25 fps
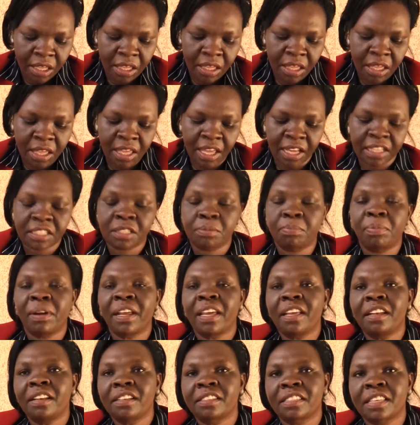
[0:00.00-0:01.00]
He
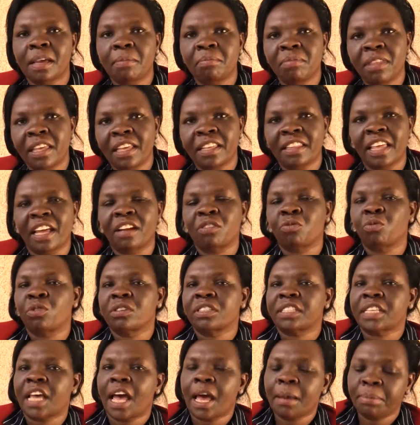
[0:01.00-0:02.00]
explained something that
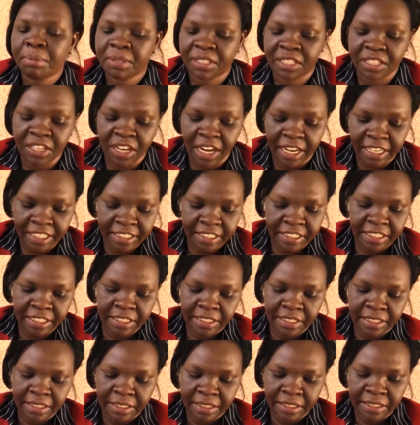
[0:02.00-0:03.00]
was abstract
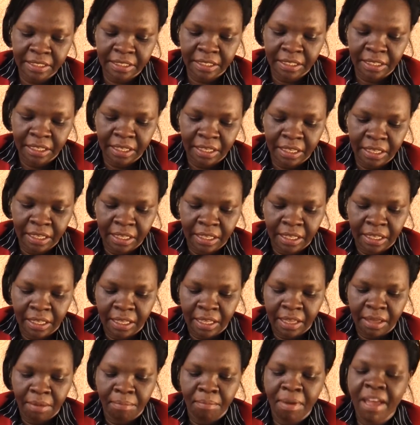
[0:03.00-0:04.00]

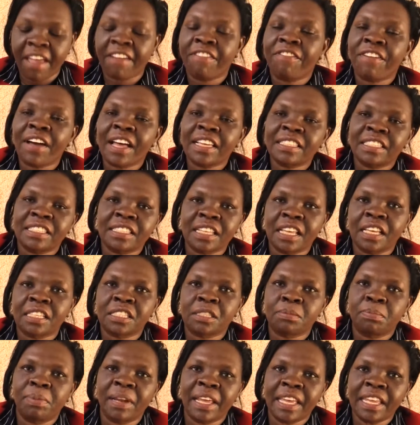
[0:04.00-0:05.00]
by first
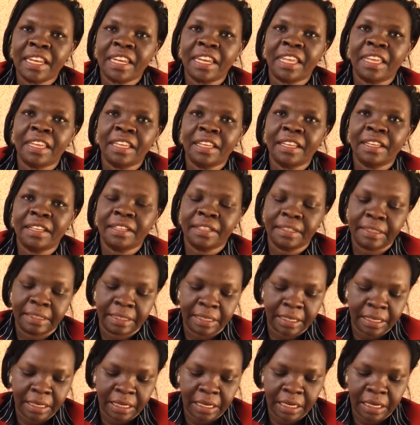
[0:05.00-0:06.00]
explaining
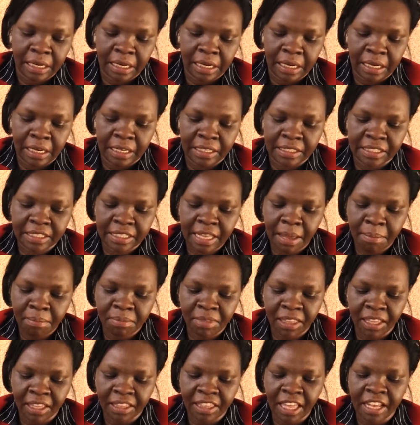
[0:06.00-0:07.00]

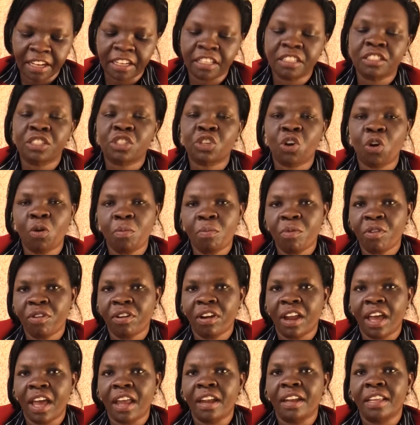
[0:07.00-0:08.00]
something that is
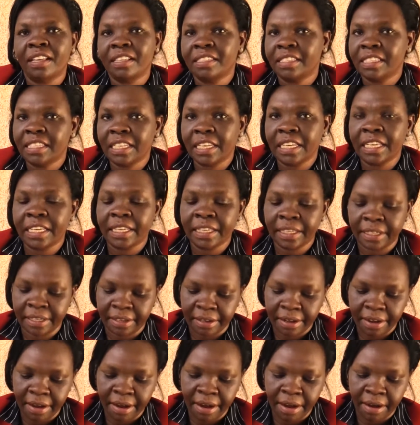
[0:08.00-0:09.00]
common and easily
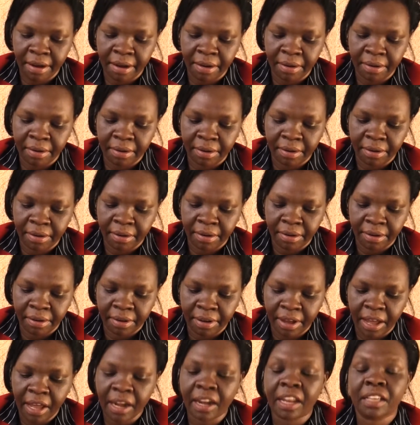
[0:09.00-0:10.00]

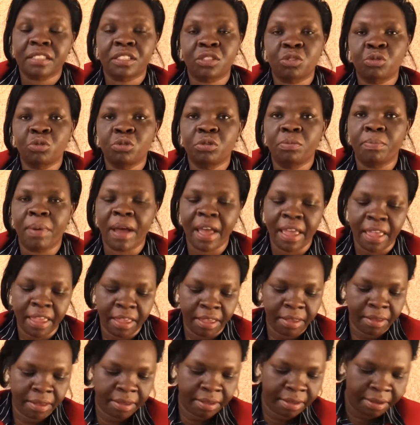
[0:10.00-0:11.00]
understood
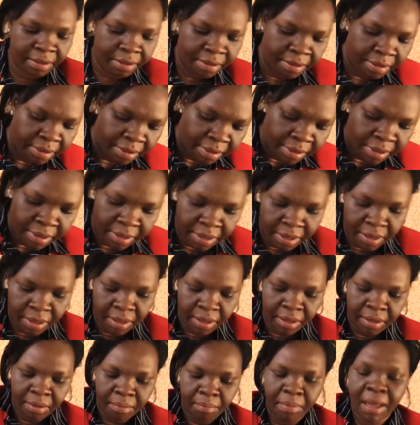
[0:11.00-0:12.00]
by
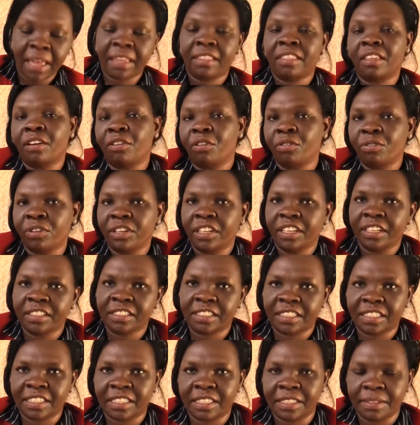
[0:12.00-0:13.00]
the
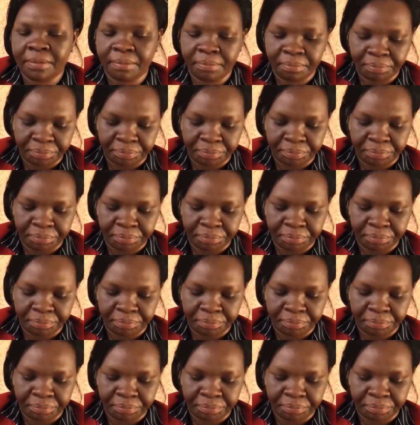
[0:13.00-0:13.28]
audience.